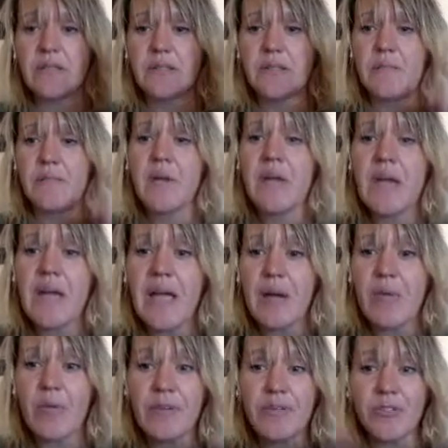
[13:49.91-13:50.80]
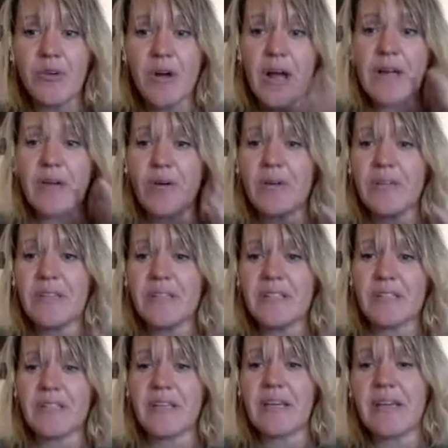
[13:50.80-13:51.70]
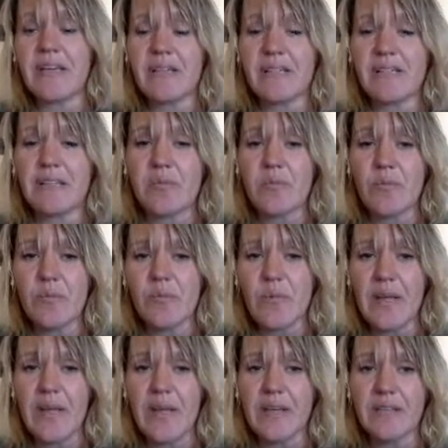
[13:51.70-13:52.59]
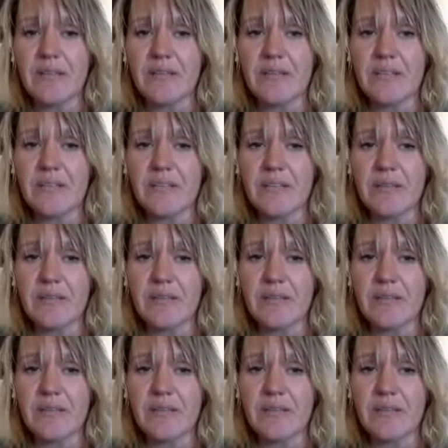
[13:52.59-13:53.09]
and we try all these things, and